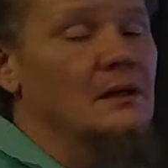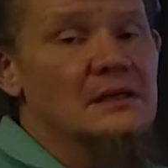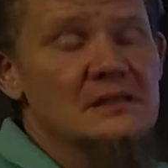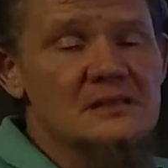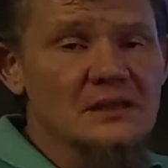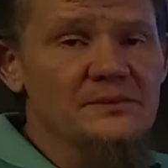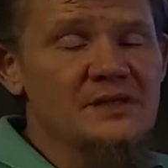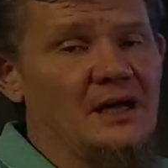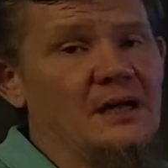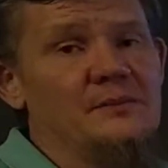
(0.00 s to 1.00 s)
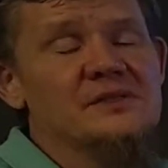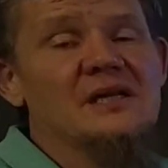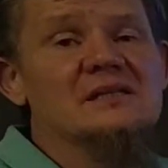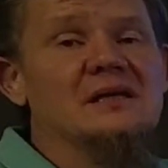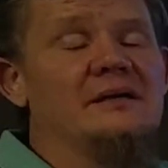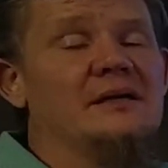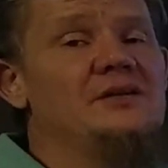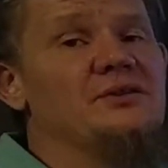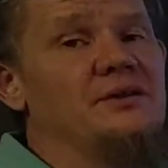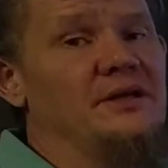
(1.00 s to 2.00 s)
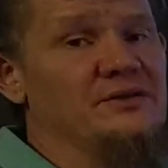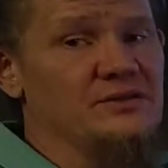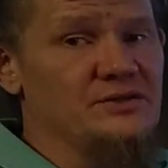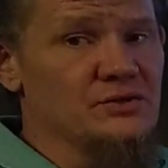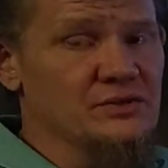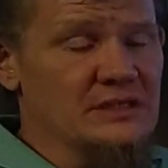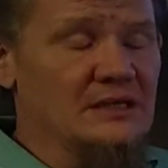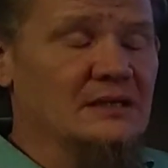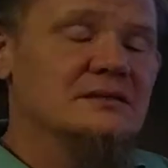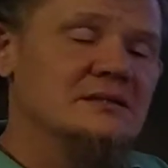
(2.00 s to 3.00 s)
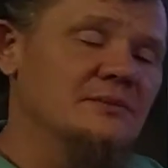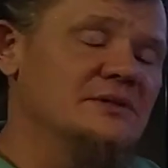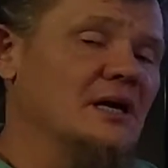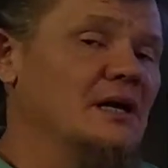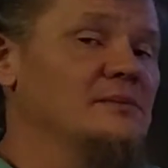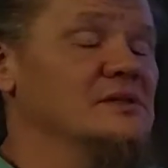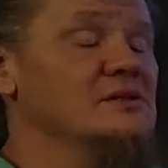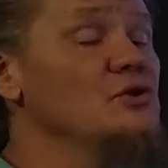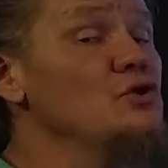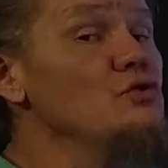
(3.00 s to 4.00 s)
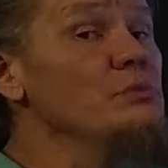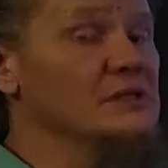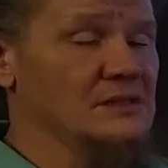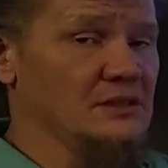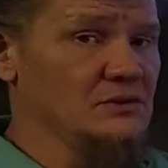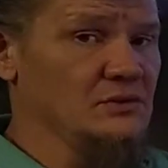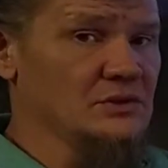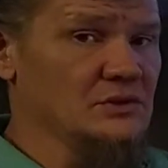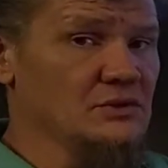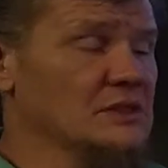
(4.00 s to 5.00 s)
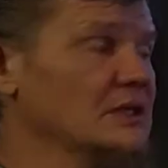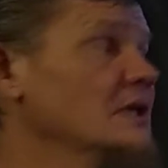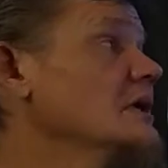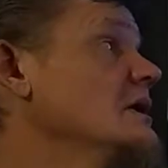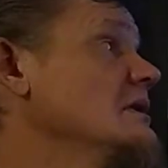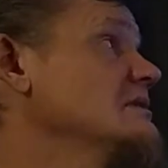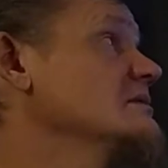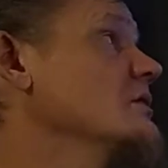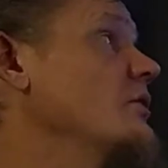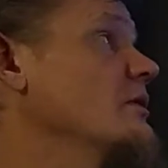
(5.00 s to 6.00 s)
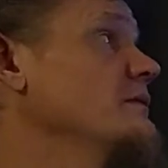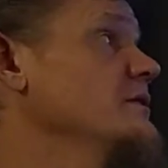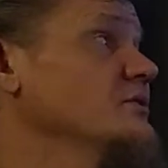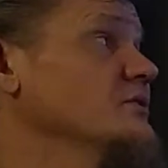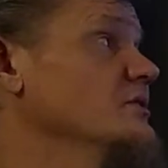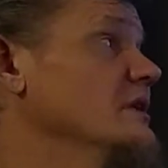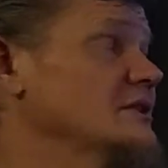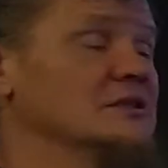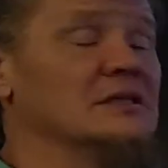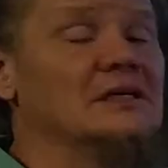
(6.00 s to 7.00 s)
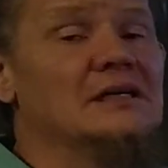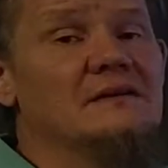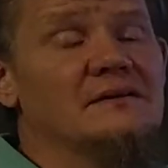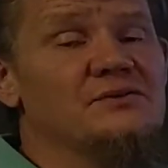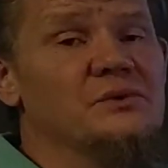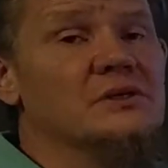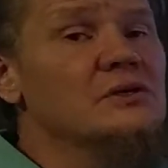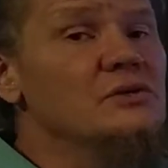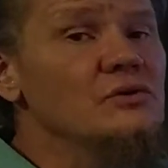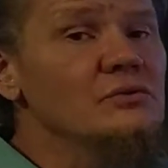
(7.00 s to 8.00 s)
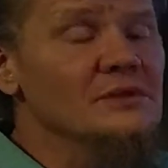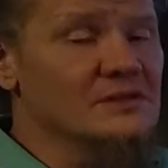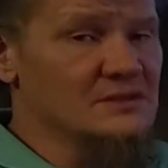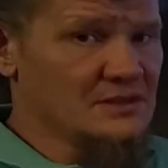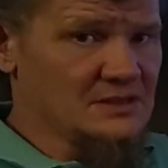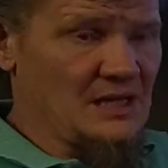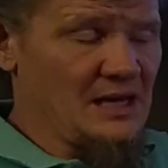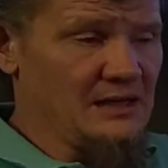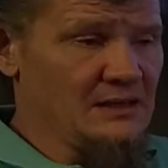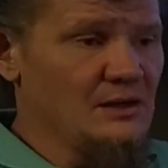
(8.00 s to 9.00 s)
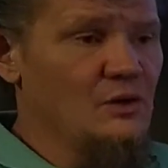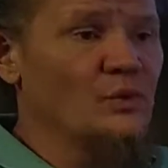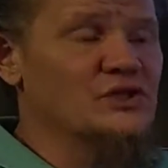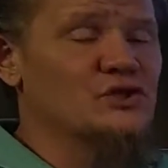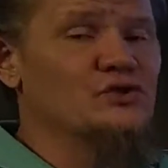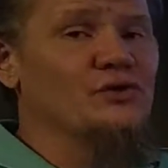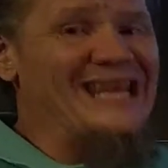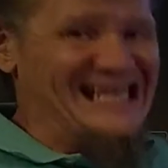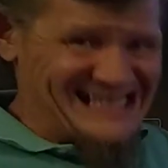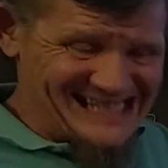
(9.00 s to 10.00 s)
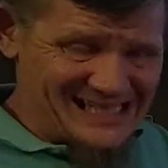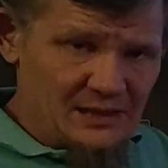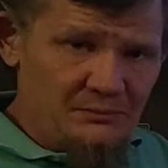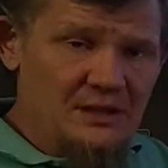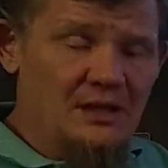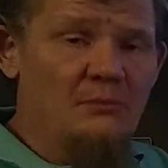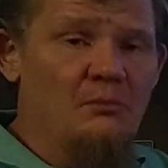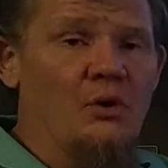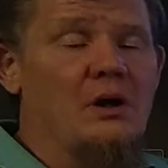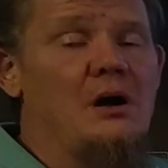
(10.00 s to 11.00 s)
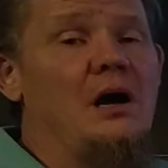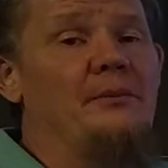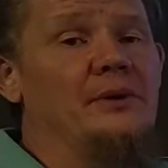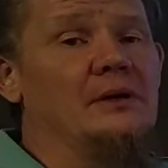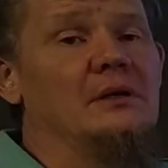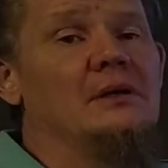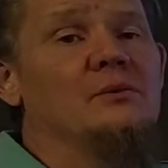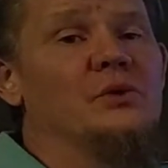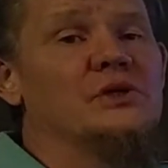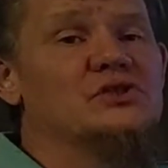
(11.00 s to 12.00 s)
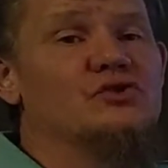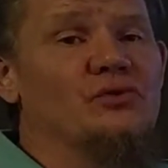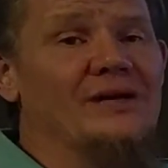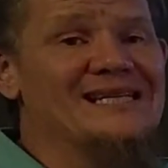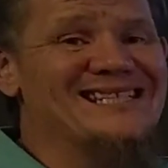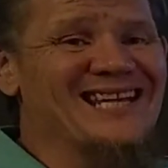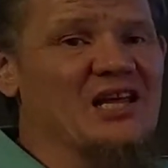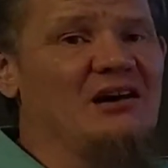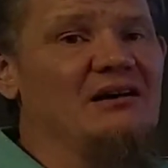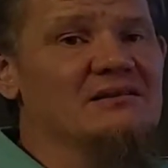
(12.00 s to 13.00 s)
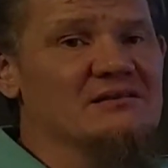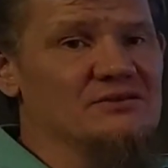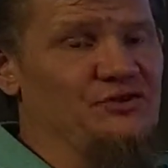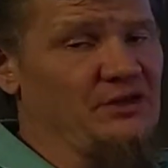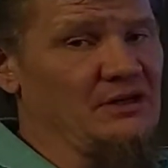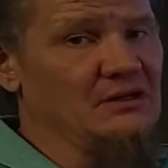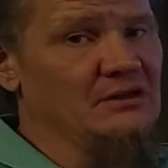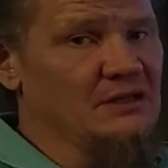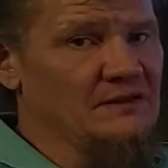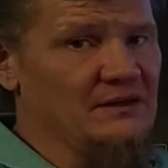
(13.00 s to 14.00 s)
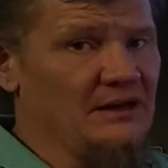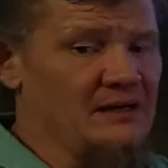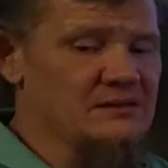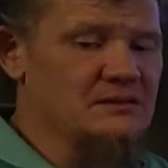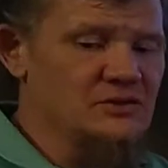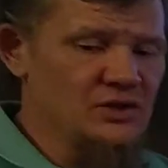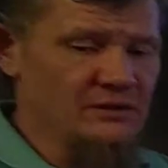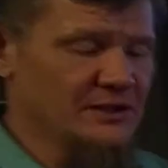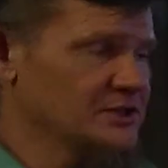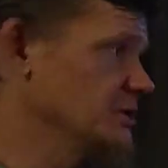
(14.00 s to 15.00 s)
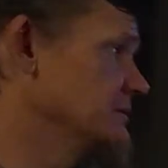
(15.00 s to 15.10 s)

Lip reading: Sometimes it's not nature that does the choosing. Sometimes it's humans that do the choosing, and this is called artificial selection. This is when humans decide which traits become more common, which traits get concentrated in the next generation.